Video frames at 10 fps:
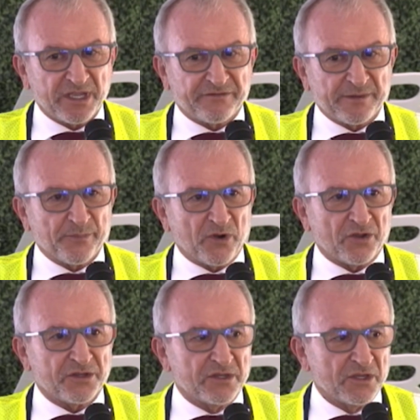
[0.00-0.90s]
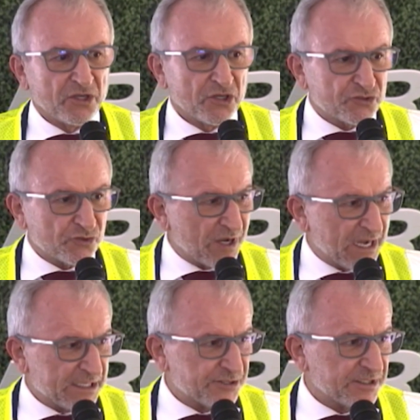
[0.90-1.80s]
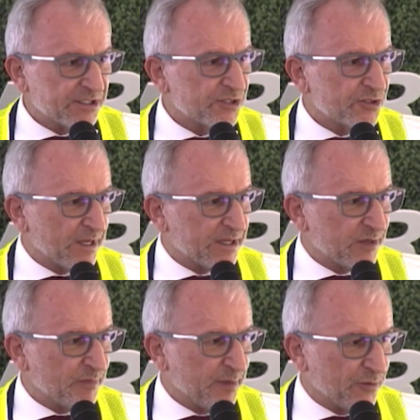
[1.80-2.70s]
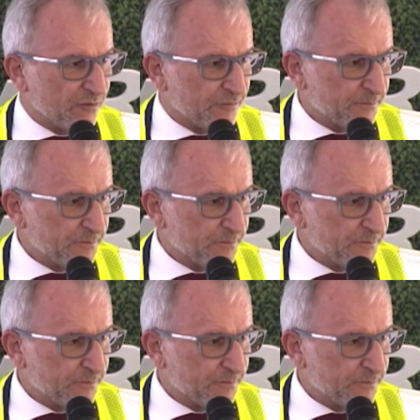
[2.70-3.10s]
we have employed 220 people.